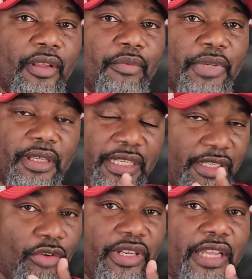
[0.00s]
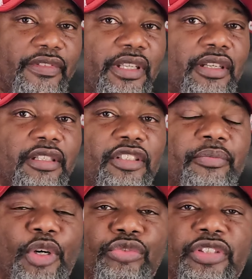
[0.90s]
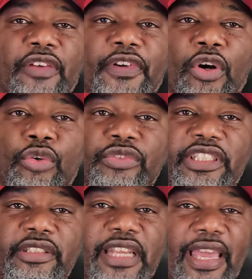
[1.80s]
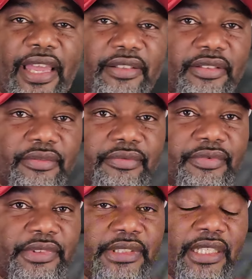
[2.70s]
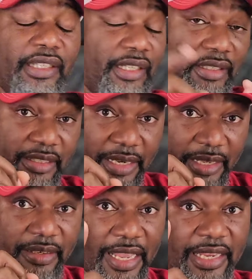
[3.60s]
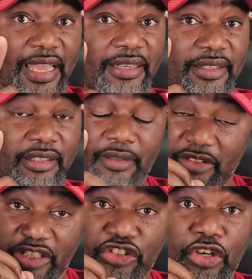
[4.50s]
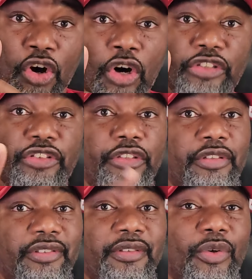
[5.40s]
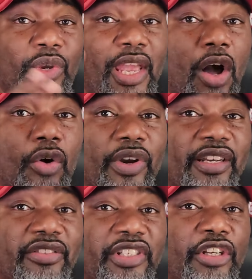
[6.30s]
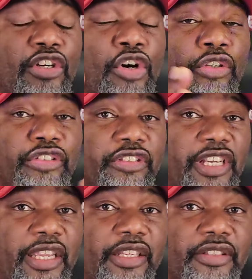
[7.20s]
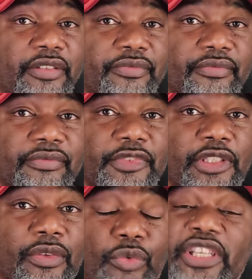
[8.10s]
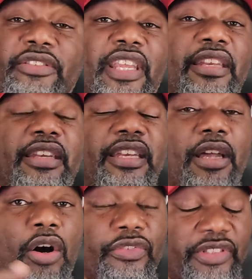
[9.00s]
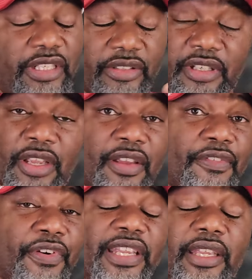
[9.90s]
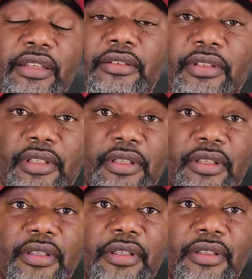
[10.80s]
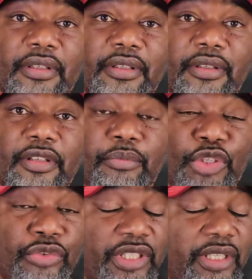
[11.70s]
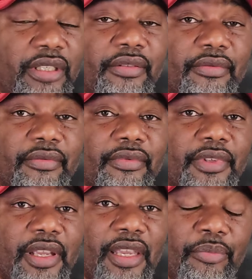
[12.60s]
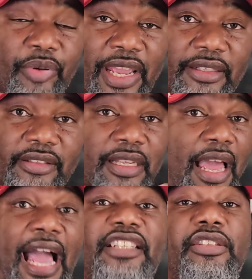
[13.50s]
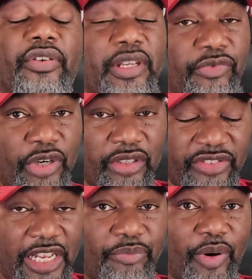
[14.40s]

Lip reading: But he's going to have to get a little more tougher on these guys. And they got this culture. We already see a culture change. We seen it in the offseason. Freaking music at practice. Ice cream trucks at